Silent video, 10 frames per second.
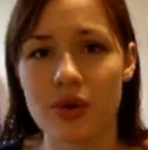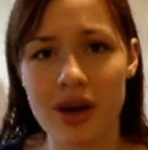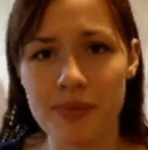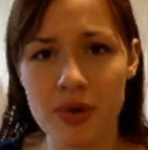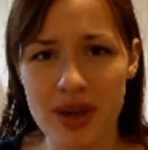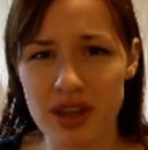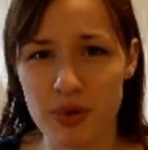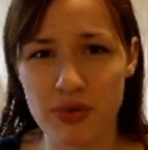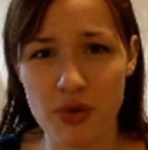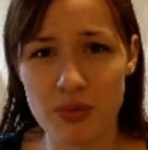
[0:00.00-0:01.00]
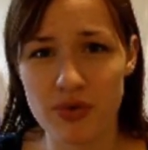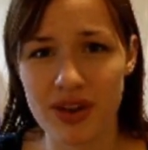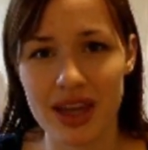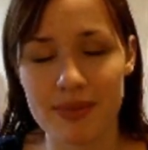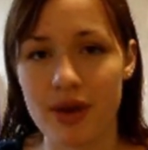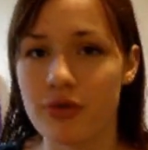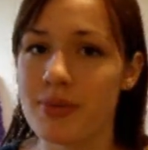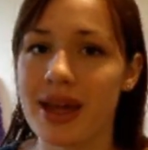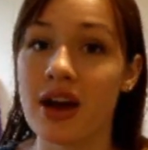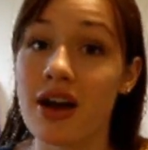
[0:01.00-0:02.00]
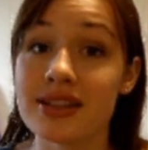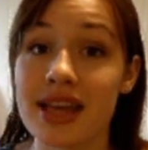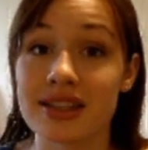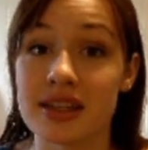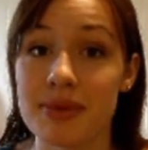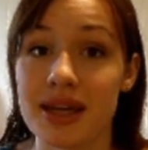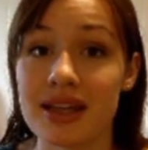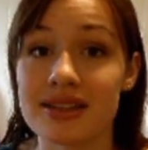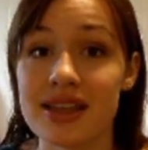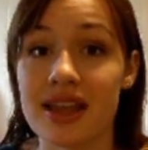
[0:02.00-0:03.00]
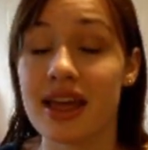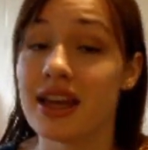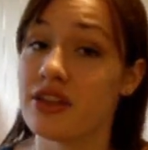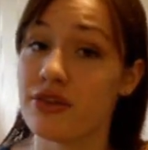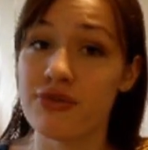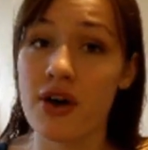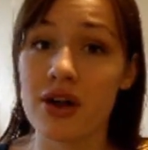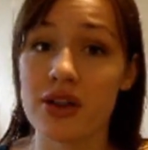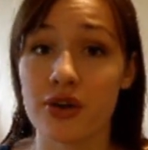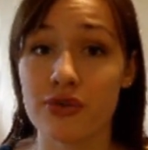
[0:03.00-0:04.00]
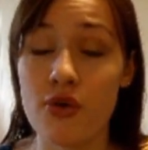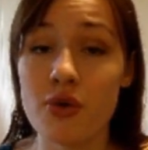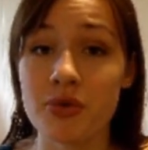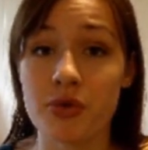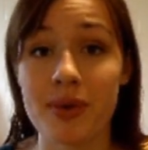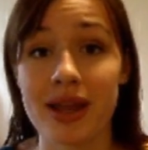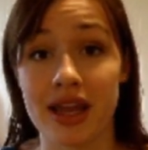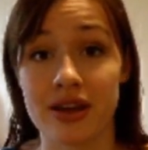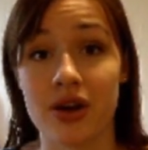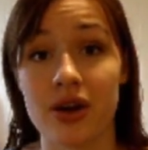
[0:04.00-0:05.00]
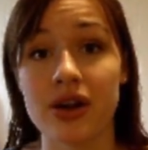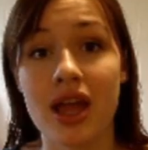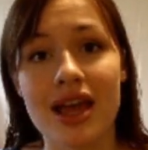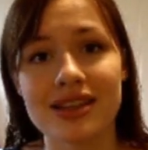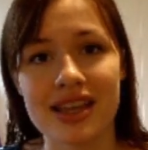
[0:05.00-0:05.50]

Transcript: So a couple weeks before moving in, my roommate contacted me and said that in the fall, her former roommate and her